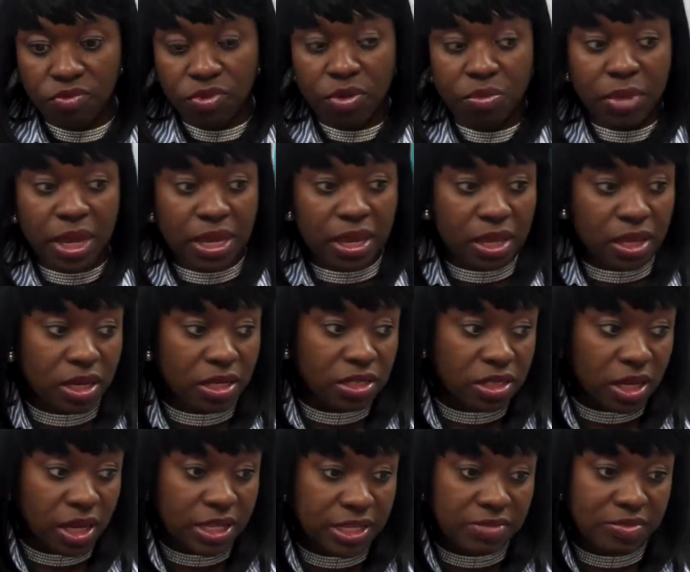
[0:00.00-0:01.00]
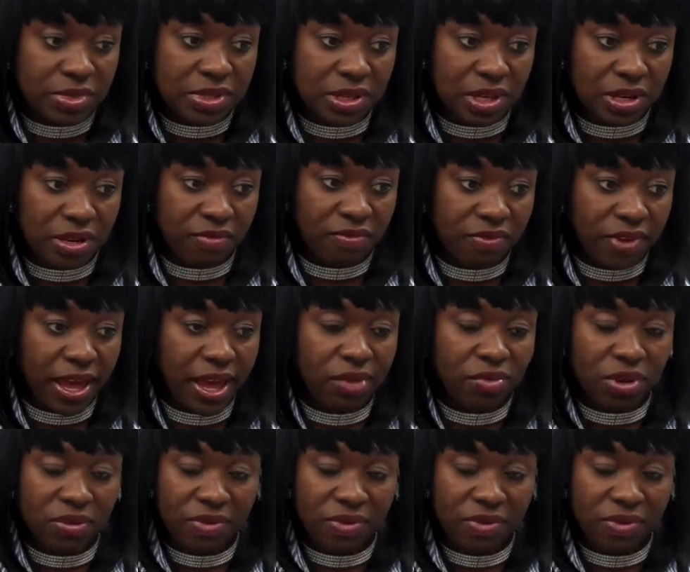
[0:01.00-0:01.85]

We're making adjustments, and in fact,